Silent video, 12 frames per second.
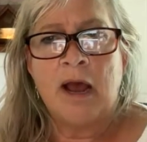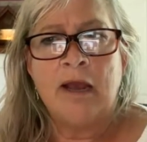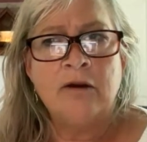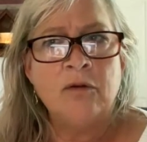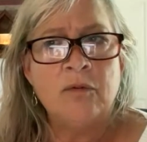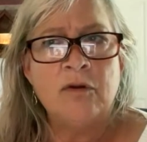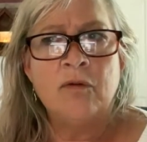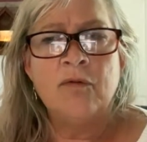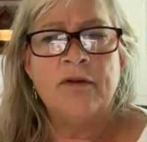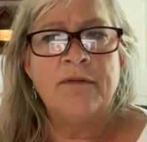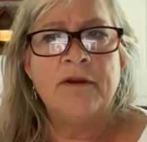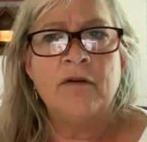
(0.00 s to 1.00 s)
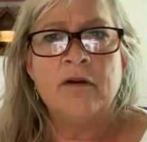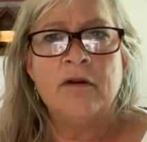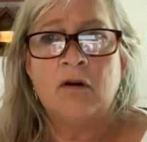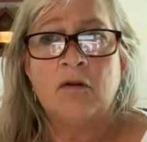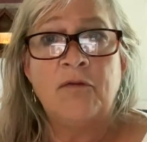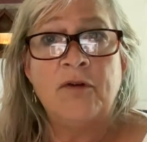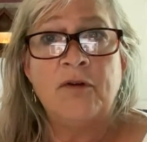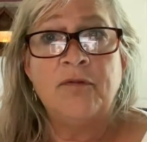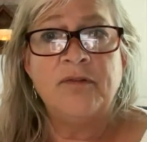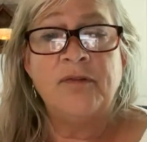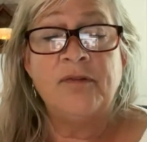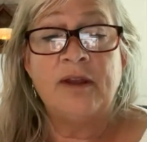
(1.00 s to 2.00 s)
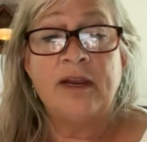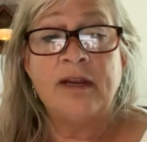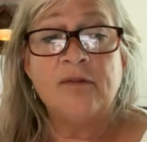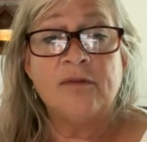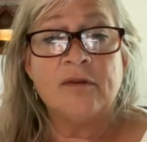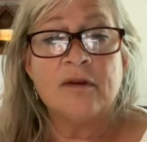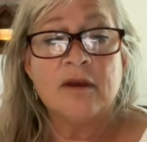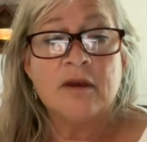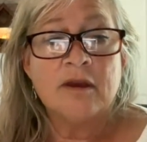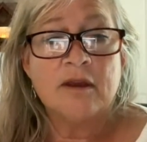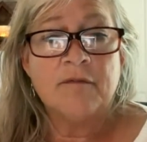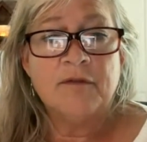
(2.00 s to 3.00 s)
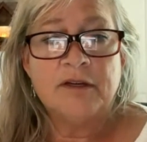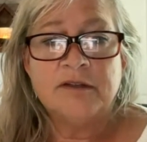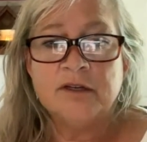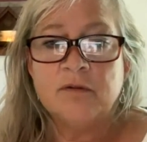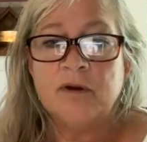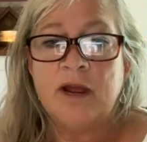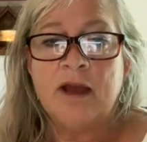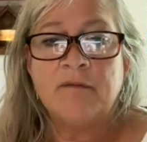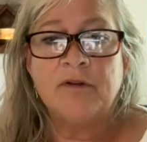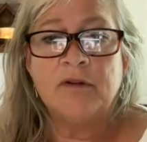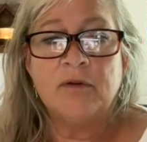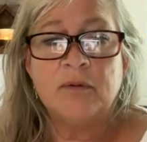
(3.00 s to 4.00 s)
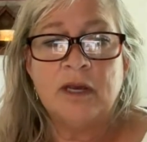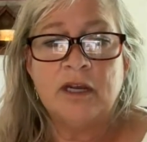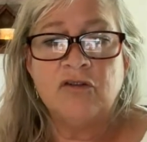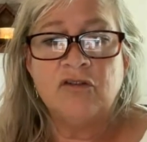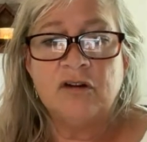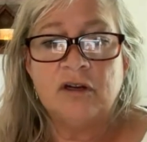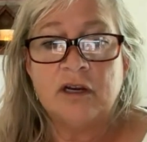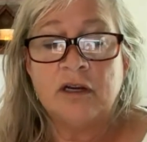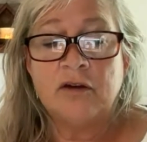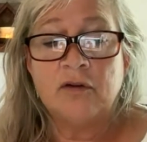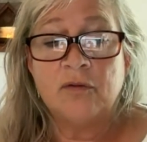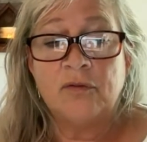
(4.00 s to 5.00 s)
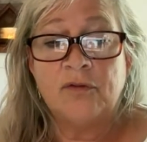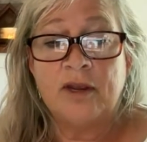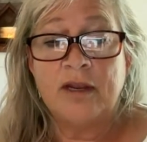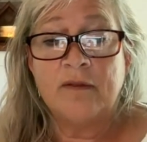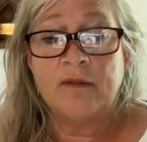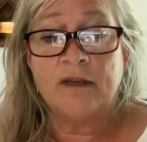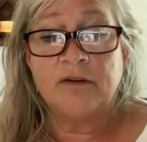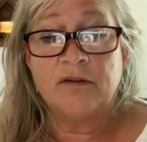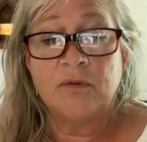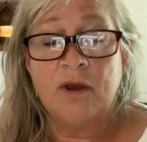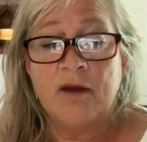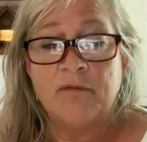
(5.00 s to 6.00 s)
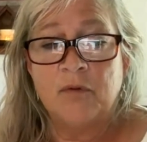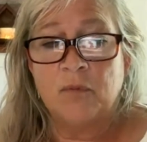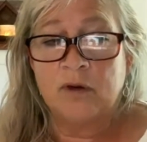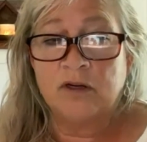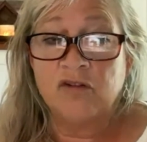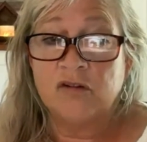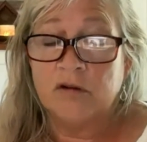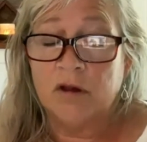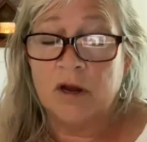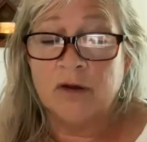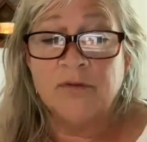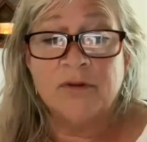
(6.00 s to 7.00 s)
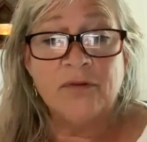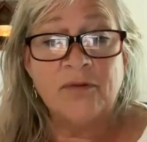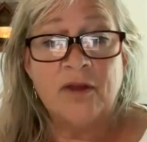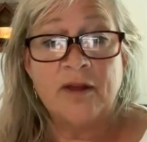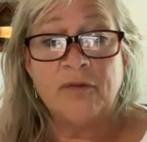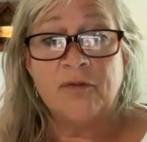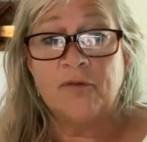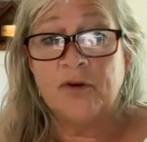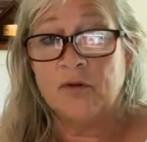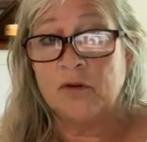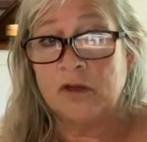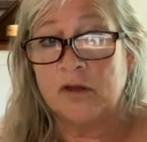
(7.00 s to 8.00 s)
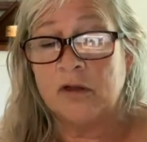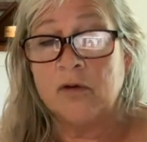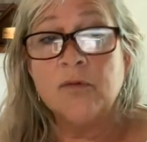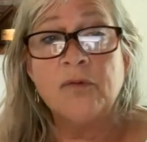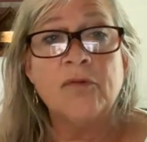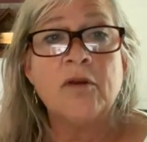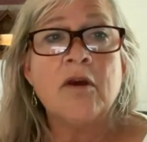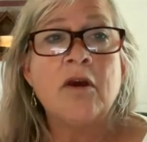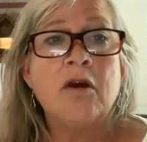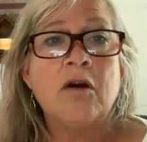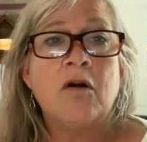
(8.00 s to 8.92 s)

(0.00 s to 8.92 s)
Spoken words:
I don't know that they're in all 50 states. If they don't have a location in your state, they do have a regional office that's fairly close.